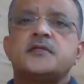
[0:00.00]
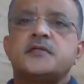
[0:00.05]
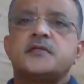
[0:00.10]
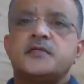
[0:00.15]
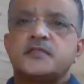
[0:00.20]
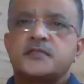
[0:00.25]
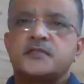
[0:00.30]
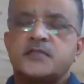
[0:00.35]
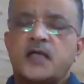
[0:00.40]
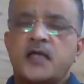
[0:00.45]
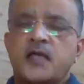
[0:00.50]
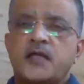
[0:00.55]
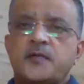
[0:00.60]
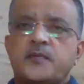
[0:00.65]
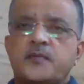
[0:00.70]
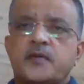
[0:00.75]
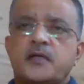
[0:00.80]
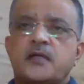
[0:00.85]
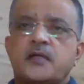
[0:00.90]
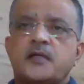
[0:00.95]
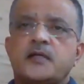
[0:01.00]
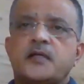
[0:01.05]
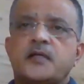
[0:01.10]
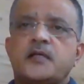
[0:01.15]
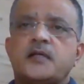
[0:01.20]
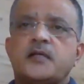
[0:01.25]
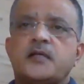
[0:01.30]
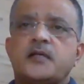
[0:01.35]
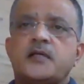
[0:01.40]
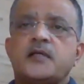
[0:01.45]
desirable
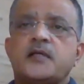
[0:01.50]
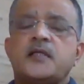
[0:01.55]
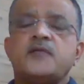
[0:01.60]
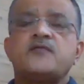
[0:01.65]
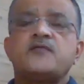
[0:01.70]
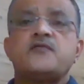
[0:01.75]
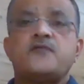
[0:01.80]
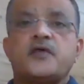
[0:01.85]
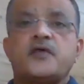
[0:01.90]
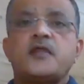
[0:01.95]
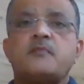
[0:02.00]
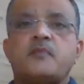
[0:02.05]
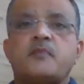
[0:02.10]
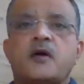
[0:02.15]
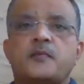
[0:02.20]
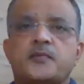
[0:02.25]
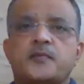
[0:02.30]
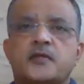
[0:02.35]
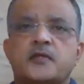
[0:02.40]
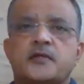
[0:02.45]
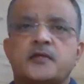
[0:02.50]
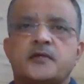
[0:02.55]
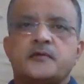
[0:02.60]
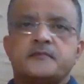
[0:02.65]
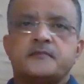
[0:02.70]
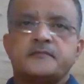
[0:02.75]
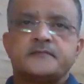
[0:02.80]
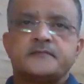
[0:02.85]
and even very popular.